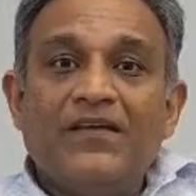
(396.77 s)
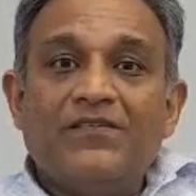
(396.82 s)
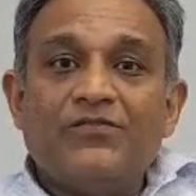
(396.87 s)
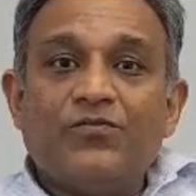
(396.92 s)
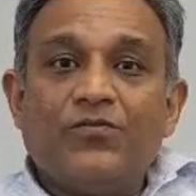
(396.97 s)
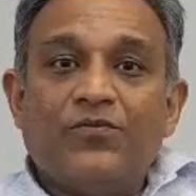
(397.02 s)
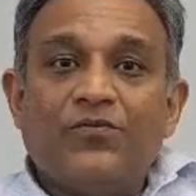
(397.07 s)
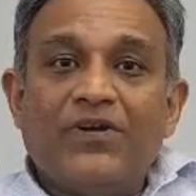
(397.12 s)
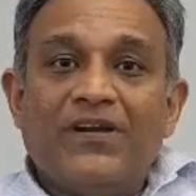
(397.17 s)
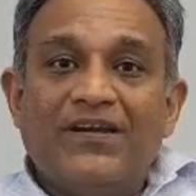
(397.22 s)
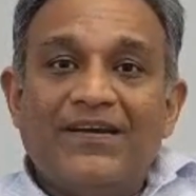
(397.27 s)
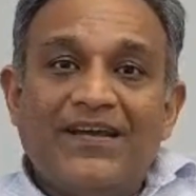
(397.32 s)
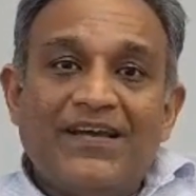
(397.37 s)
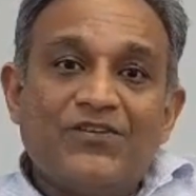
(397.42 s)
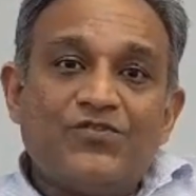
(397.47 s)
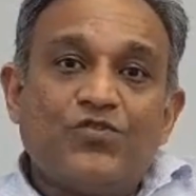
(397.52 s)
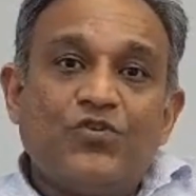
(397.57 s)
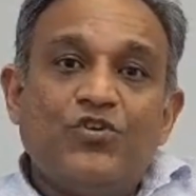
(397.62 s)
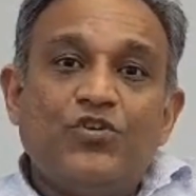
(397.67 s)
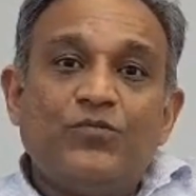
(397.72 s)
So India
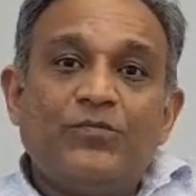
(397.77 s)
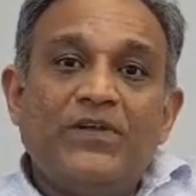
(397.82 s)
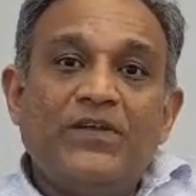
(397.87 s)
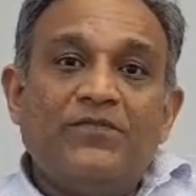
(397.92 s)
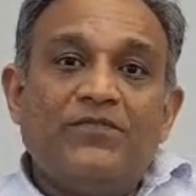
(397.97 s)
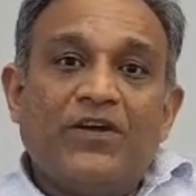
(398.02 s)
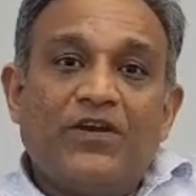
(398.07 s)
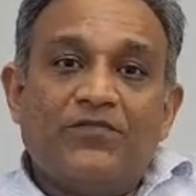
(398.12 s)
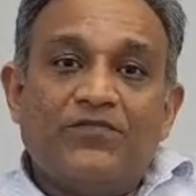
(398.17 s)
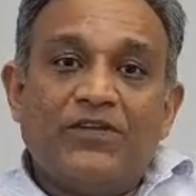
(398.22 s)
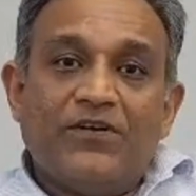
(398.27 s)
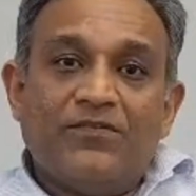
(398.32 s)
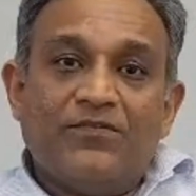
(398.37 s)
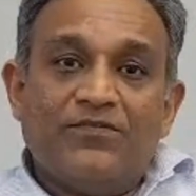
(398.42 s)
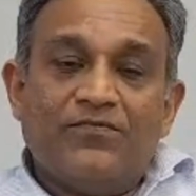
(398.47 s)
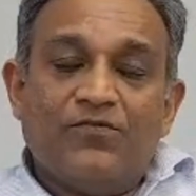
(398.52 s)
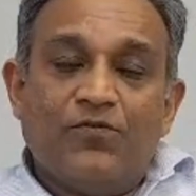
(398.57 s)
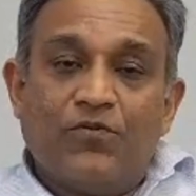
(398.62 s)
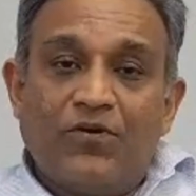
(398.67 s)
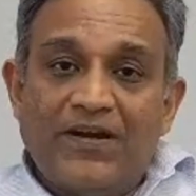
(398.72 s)
is going to be one of the
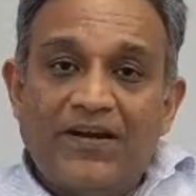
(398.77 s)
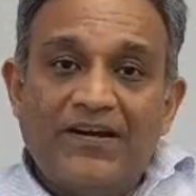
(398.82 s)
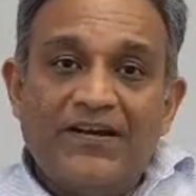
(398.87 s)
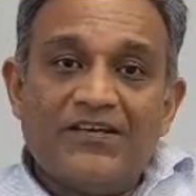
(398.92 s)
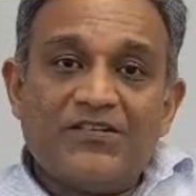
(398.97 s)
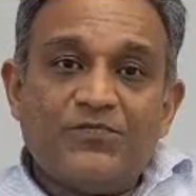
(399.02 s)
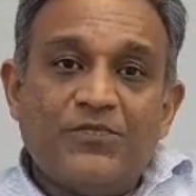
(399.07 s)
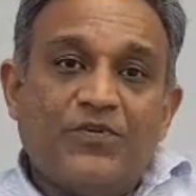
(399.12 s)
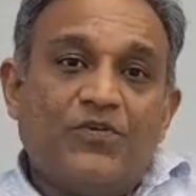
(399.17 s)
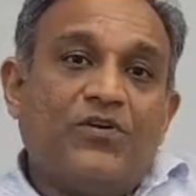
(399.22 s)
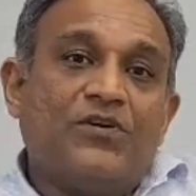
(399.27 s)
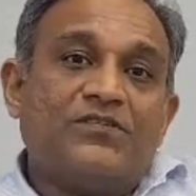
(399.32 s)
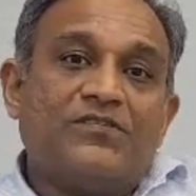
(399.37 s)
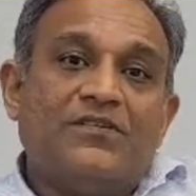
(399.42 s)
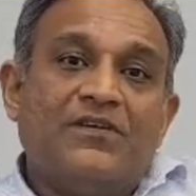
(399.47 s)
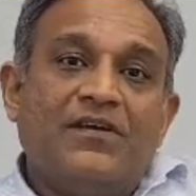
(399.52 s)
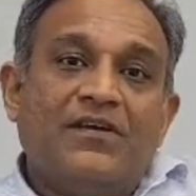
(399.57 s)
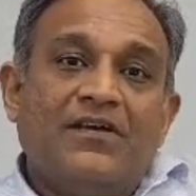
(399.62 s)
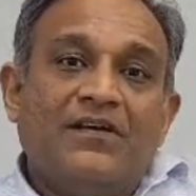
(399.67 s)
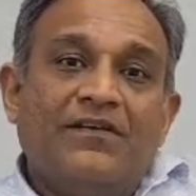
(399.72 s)
four leaders, because
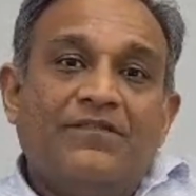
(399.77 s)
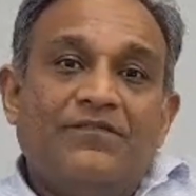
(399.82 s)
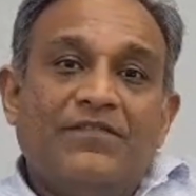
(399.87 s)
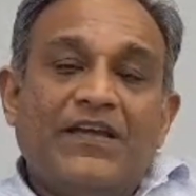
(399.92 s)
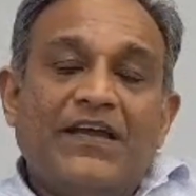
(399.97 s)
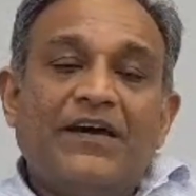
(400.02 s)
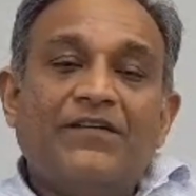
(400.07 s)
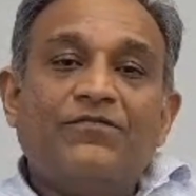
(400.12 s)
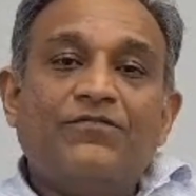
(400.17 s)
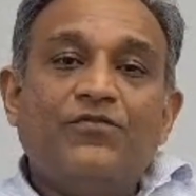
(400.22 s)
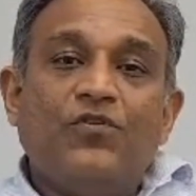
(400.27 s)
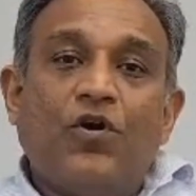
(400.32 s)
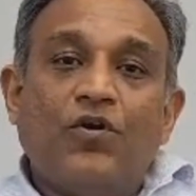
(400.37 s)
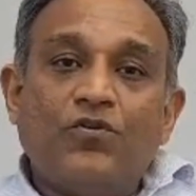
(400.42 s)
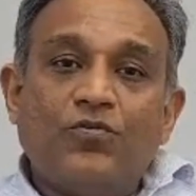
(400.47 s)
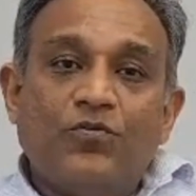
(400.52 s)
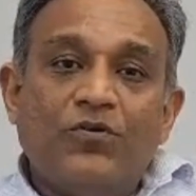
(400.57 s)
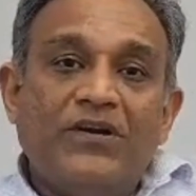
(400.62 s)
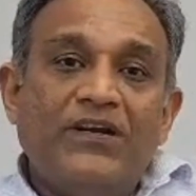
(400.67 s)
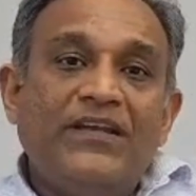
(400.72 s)
we have
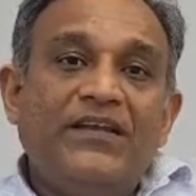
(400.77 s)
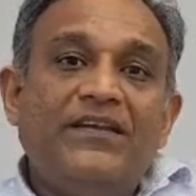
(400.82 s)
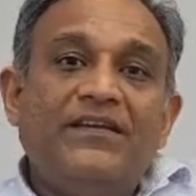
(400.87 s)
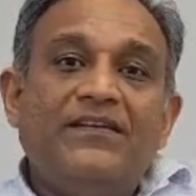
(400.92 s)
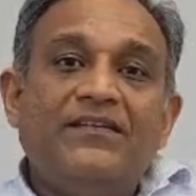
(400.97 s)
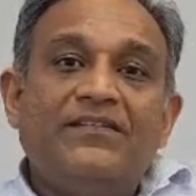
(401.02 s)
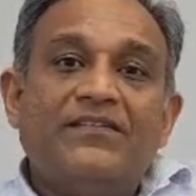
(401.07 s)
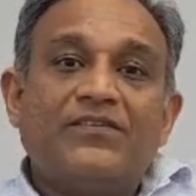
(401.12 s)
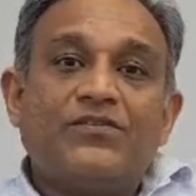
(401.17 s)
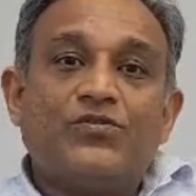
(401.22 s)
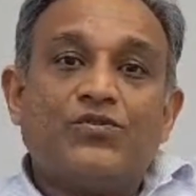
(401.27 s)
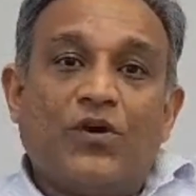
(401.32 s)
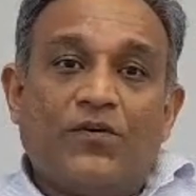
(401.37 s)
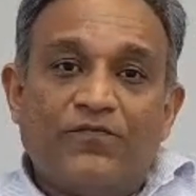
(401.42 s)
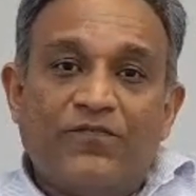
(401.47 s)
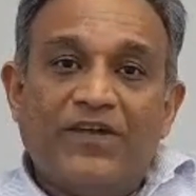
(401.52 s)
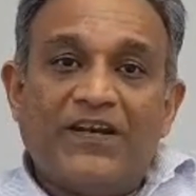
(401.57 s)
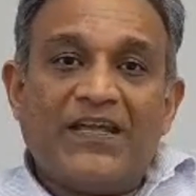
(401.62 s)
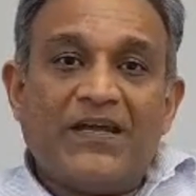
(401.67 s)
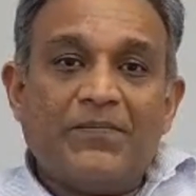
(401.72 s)
not only the
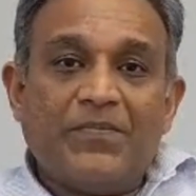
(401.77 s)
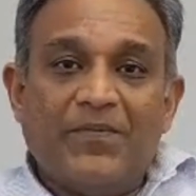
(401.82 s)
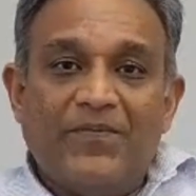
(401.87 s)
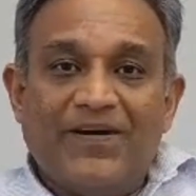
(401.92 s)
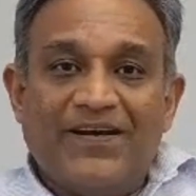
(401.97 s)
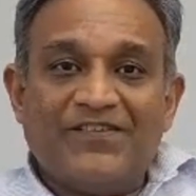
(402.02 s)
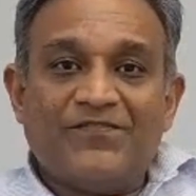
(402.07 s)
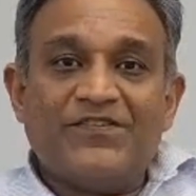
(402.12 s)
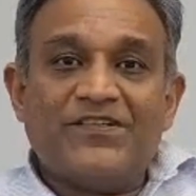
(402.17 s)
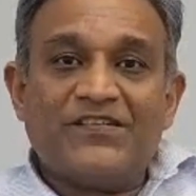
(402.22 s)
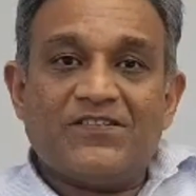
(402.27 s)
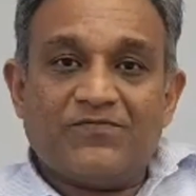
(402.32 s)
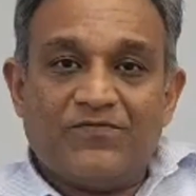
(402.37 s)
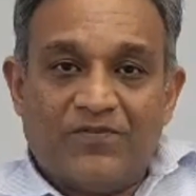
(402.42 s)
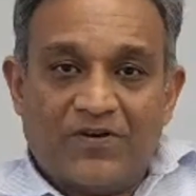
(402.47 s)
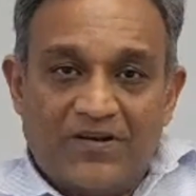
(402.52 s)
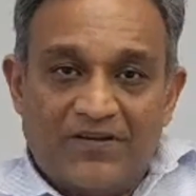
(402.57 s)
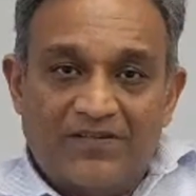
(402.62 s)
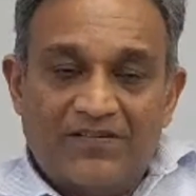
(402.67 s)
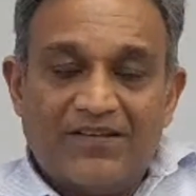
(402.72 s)
software capabilities, which is
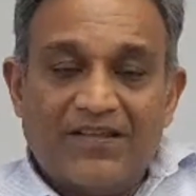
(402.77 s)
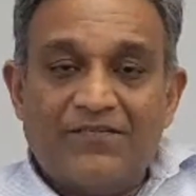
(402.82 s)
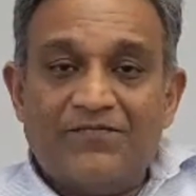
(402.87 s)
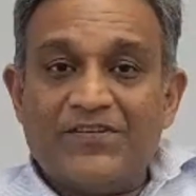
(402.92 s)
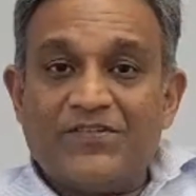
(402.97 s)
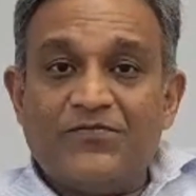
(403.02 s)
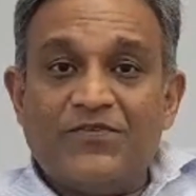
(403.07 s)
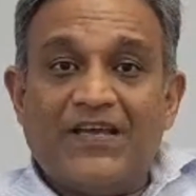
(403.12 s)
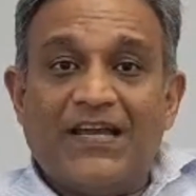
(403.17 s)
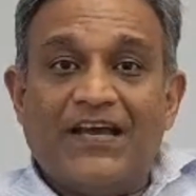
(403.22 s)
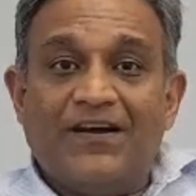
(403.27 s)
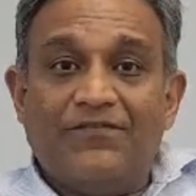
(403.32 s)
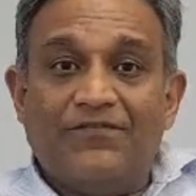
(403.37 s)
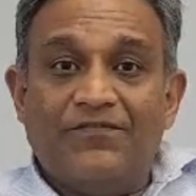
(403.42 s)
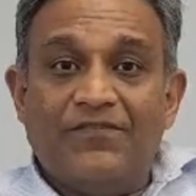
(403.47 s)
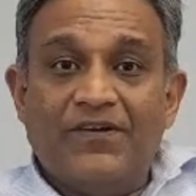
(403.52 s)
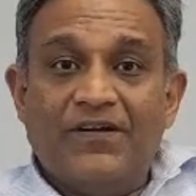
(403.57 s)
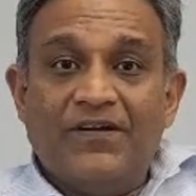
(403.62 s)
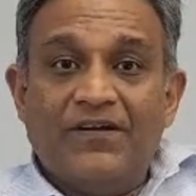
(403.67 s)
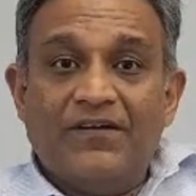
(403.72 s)
one thing which we
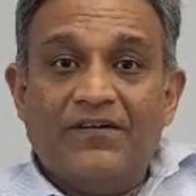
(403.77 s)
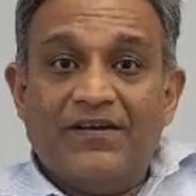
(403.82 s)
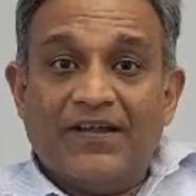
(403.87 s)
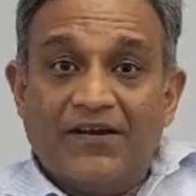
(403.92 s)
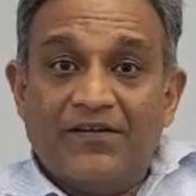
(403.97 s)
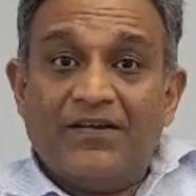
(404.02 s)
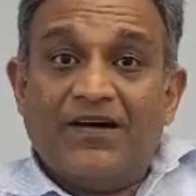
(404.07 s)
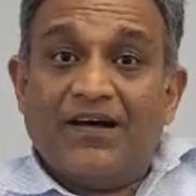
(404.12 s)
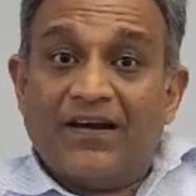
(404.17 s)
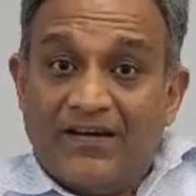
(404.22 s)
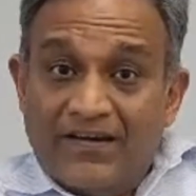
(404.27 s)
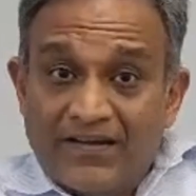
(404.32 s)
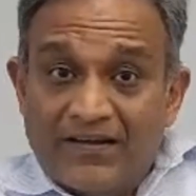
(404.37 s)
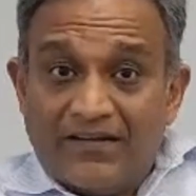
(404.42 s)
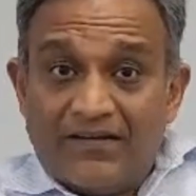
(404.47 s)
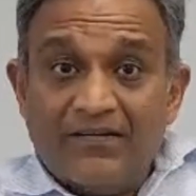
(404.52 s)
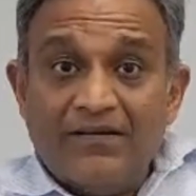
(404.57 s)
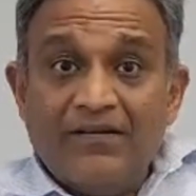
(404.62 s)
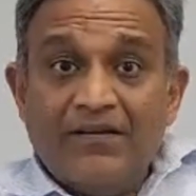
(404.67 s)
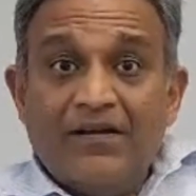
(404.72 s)
have done
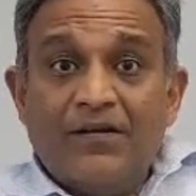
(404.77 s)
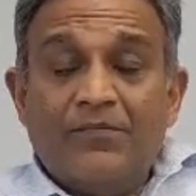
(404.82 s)
earlier,